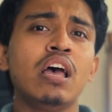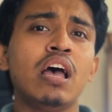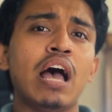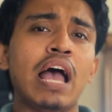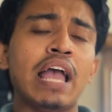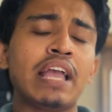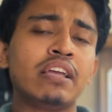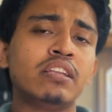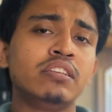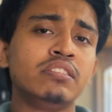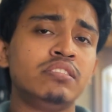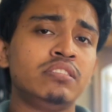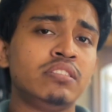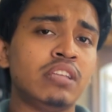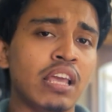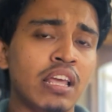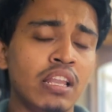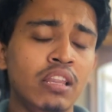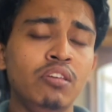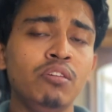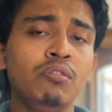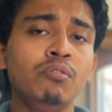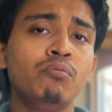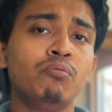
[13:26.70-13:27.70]
I can
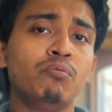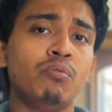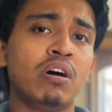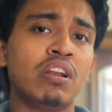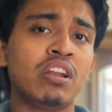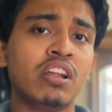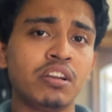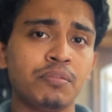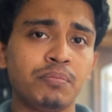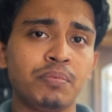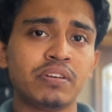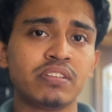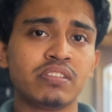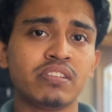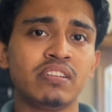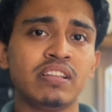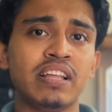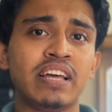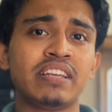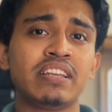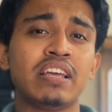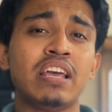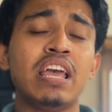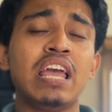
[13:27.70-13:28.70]
tell you 100%
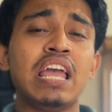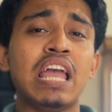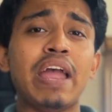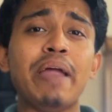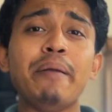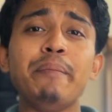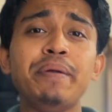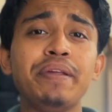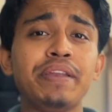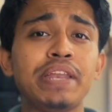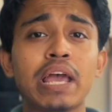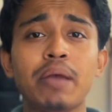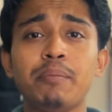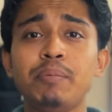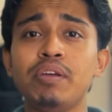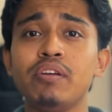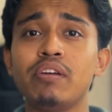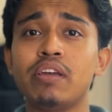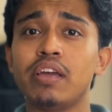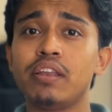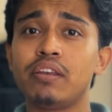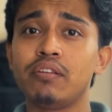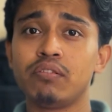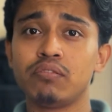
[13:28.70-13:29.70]
that every time you
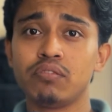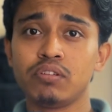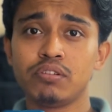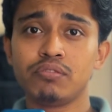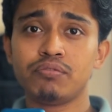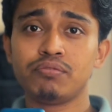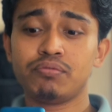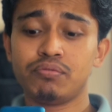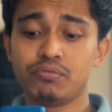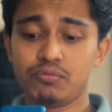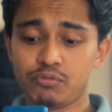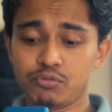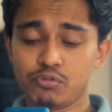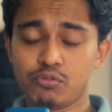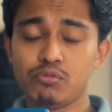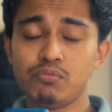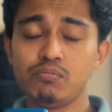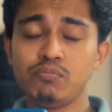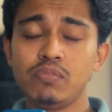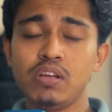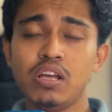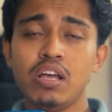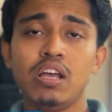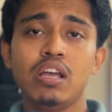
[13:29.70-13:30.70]
get on your
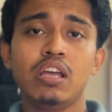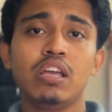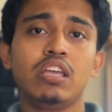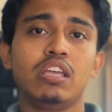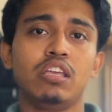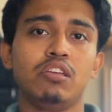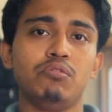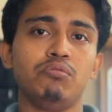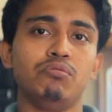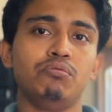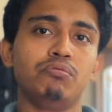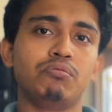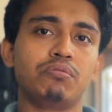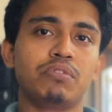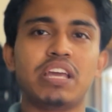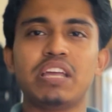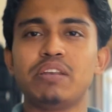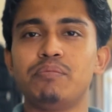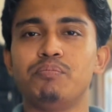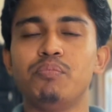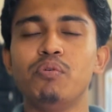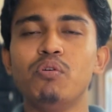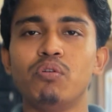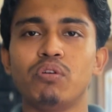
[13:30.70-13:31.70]
room, you
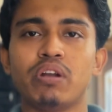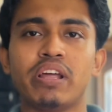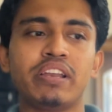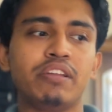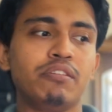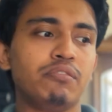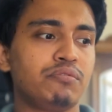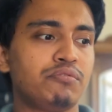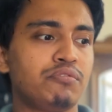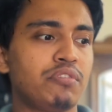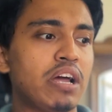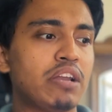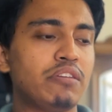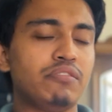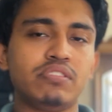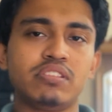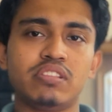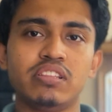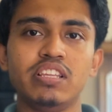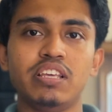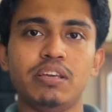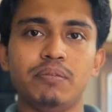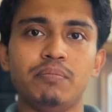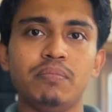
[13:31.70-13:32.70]
get bored and you try to
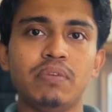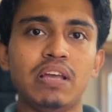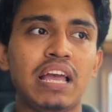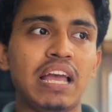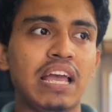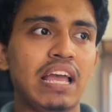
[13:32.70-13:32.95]
sleep,